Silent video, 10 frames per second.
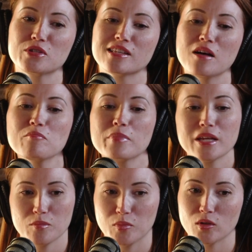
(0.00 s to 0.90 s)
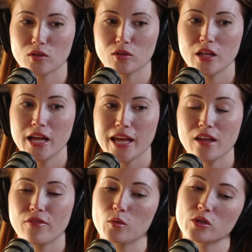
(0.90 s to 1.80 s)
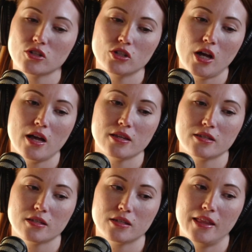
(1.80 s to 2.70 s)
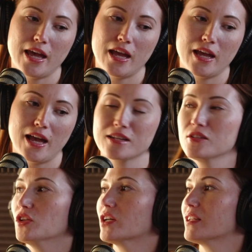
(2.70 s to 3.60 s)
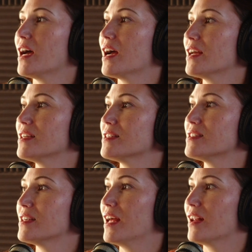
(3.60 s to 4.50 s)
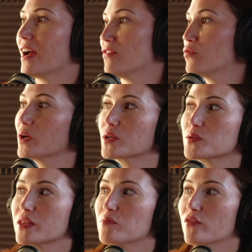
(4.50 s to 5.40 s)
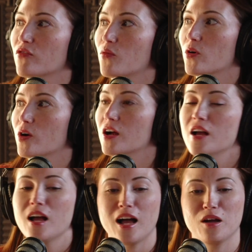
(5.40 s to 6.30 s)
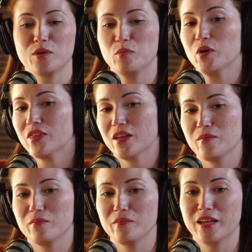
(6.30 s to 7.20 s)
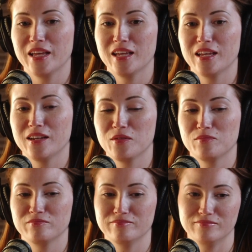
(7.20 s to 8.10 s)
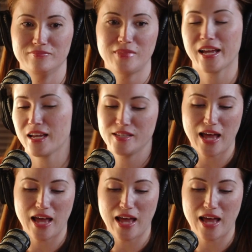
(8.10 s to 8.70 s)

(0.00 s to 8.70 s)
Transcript: some people, if it was just they had to look nice and I have worked with them before, I would put them in, like I